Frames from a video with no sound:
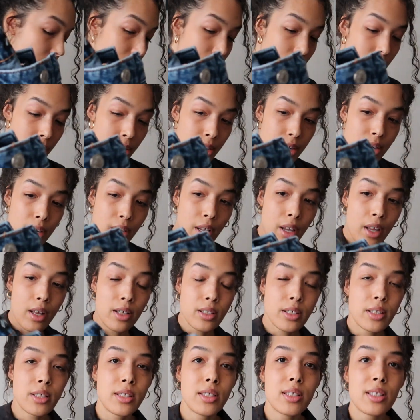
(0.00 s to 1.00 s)
are
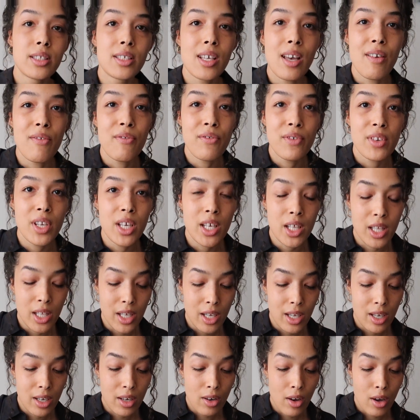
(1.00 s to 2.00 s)

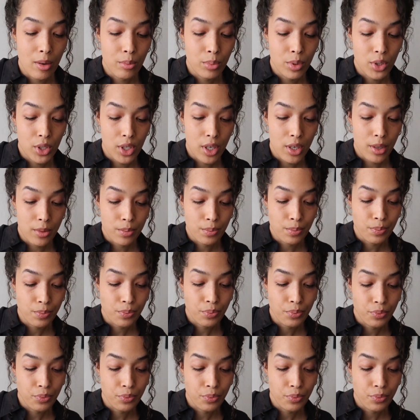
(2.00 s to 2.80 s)
definitely an option.